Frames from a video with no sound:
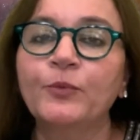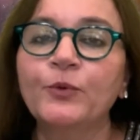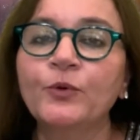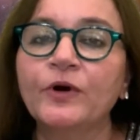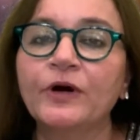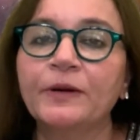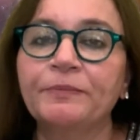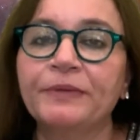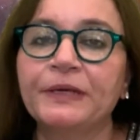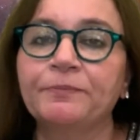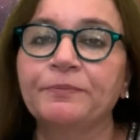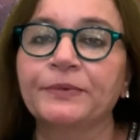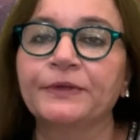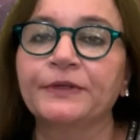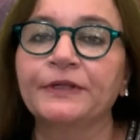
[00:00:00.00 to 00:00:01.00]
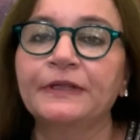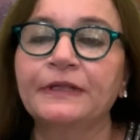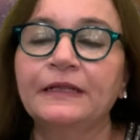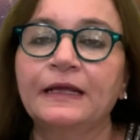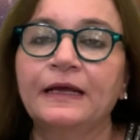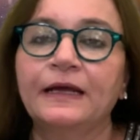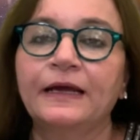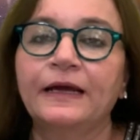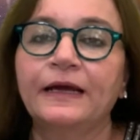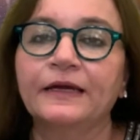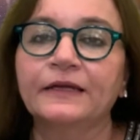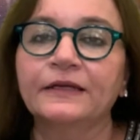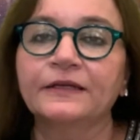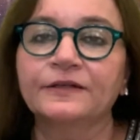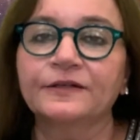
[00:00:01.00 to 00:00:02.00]
poor people,
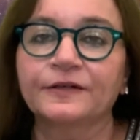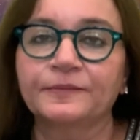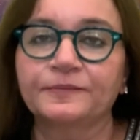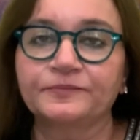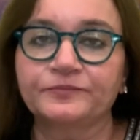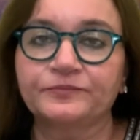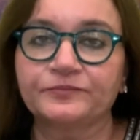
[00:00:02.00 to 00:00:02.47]
and